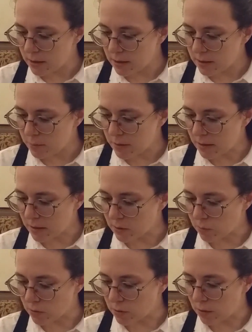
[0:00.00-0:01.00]
just
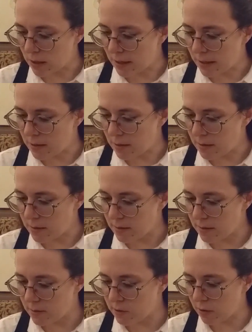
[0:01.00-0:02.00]
because we're
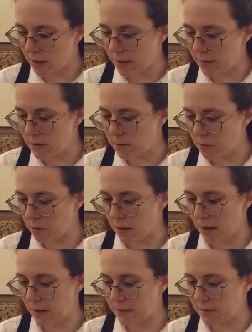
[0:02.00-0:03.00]
trying new
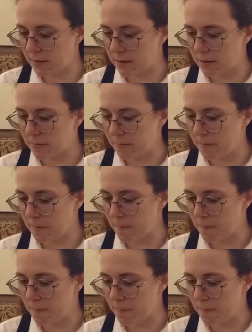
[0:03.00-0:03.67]
things,